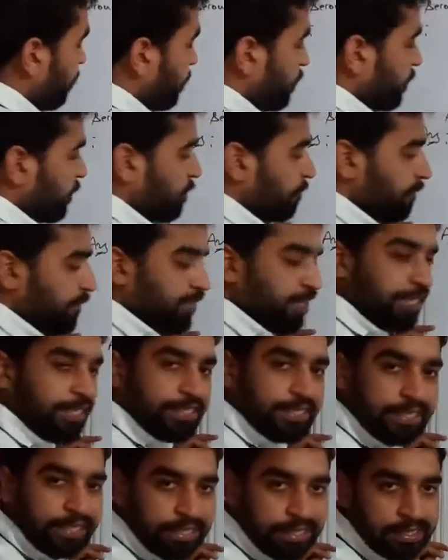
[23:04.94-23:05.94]
Which equation
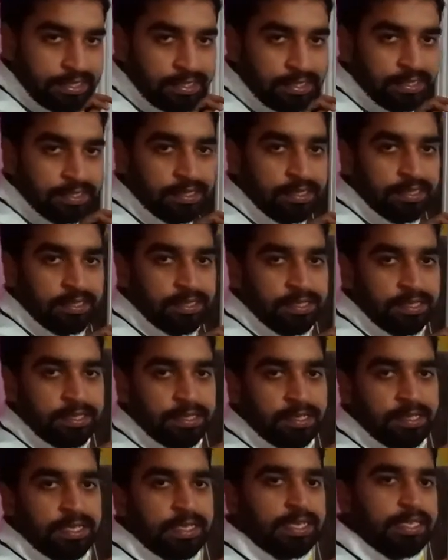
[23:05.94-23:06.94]
is this?
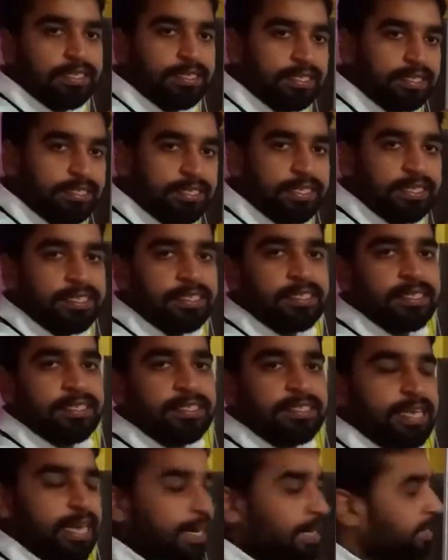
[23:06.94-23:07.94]
This is
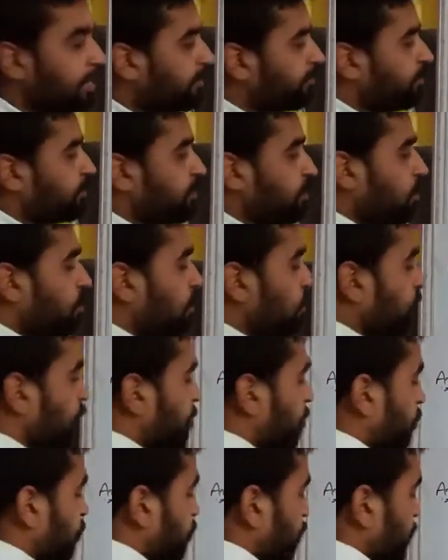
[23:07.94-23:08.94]
second equation of
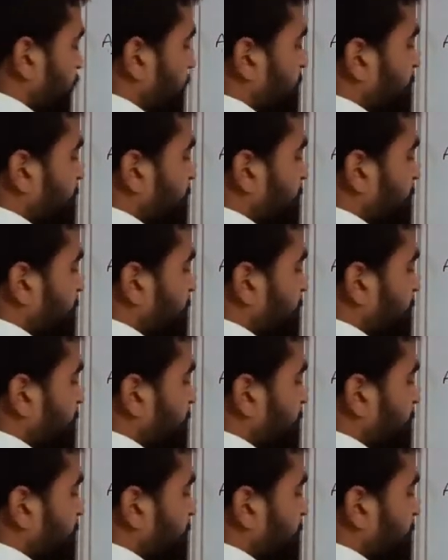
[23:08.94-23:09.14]
motion.